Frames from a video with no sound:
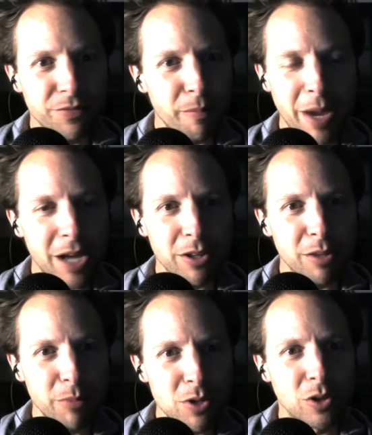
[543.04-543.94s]
from Man on the
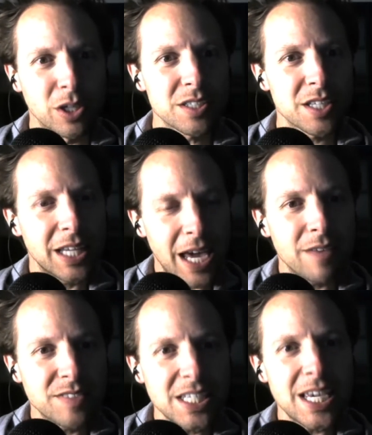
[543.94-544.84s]
Moon because in the
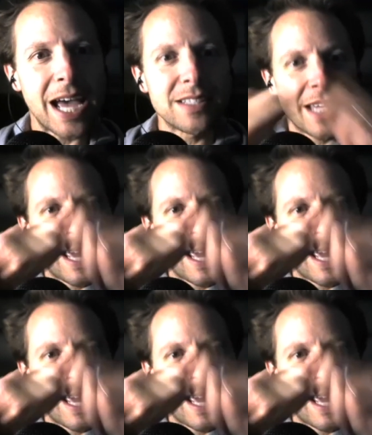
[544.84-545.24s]
KFC ads